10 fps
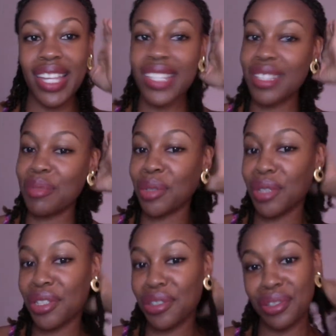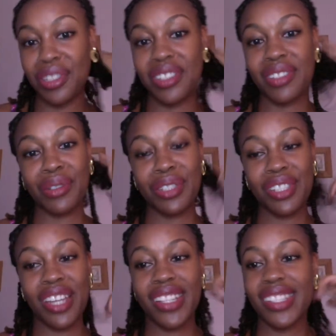ask me questions or
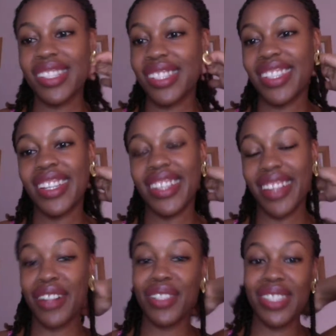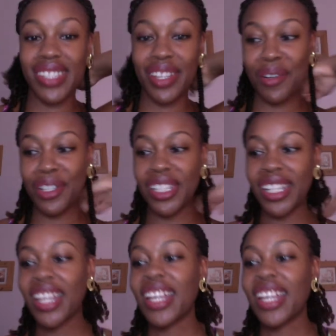chat, I'll stay on.